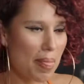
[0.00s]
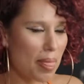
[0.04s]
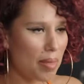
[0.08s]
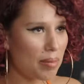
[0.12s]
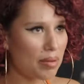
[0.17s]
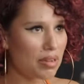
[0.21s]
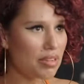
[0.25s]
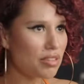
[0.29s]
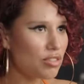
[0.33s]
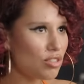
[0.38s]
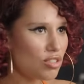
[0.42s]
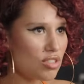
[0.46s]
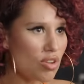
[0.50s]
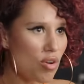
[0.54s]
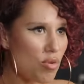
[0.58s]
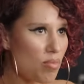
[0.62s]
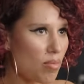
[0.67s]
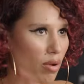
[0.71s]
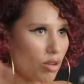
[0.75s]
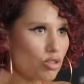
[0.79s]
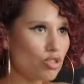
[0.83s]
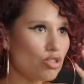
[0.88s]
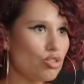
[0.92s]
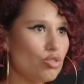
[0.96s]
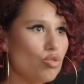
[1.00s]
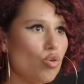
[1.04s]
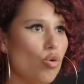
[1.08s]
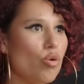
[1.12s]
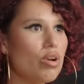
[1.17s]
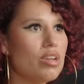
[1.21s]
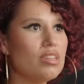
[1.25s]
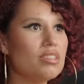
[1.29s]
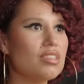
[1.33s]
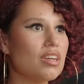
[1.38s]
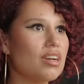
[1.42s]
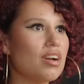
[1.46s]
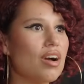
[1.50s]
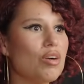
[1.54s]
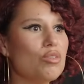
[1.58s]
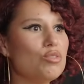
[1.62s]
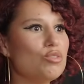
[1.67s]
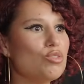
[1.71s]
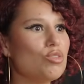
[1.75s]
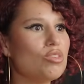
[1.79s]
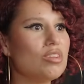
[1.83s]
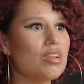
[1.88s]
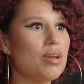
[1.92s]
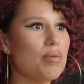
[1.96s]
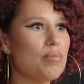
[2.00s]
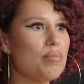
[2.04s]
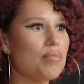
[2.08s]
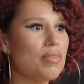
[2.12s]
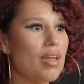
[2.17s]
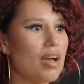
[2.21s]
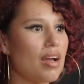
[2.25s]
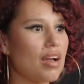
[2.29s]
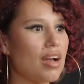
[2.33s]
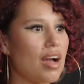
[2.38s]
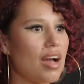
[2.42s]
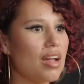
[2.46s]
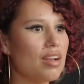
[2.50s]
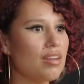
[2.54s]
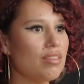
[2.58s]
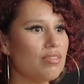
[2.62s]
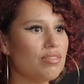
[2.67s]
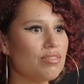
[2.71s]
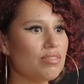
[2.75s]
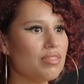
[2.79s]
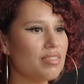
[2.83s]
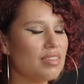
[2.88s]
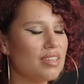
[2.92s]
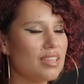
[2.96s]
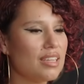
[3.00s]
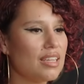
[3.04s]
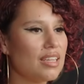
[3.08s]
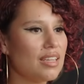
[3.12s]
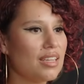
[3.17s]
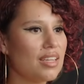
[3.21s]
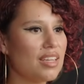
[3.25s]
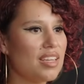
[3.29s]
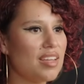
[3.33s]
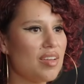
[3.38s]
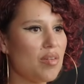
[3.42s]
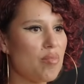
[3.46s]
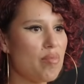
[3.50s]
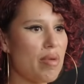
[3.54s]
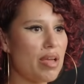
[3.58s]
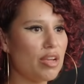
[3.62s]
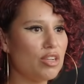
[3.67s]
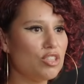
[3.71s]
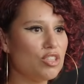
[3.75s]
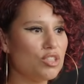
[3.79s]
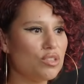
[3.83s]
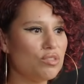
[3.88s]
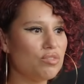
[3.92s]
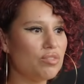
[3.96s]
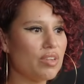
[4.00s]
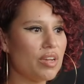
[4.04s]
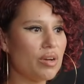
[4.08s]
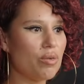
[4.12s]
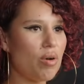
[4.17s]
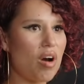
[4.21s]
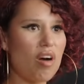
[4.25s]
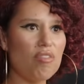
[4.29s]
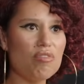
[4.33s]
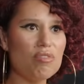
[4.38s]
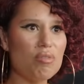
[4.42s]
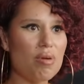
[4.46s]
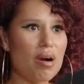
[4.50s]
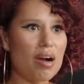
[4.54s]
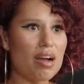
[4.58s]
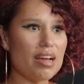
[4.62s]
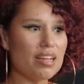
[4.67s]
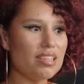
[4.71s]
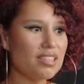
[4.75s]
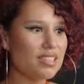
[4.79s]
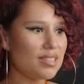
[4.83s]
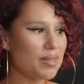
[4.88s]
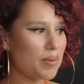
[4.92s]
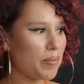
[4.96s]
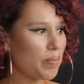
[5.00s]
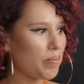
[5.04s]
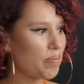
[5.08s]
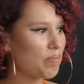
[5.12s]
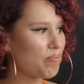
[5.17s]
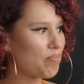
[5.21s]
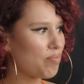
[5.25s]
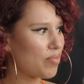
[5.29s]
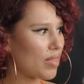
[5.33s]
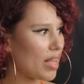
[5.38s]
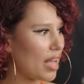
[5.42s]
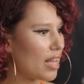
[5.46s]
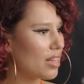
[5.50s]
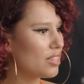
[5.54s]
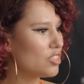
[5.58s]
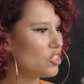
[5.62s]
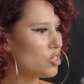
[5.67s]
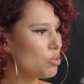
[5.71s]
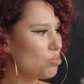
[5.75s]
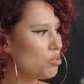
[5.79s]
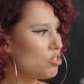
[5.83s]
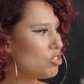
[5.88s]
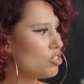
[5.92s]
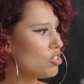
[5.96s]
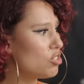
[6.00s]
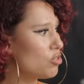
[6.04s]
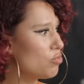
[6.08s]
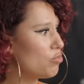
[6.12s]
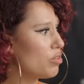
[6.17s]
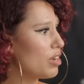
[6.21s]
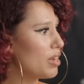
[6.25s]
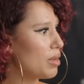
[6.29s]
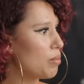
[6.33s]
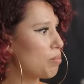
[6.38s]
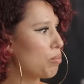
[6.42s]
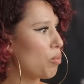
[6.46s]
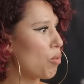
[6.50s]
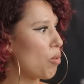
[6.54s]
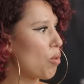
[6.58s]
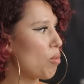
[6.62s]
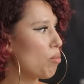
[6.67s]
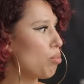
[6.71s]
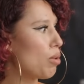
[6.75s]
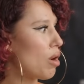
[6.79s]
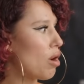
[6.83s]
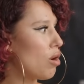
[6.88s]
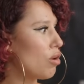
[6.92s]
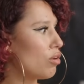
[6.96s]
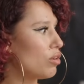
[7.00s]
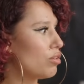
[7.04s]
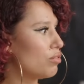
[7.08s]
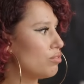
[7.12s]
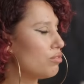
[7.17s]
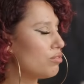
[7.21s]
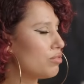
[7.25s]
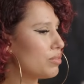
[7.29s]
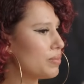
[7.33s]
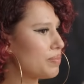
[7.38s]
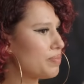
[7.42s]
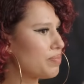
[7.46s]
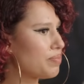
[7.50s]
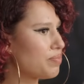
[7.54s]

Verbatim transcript: but there's so much noise that goes on that that kind of makes you feel otherwise and she was just a really important part of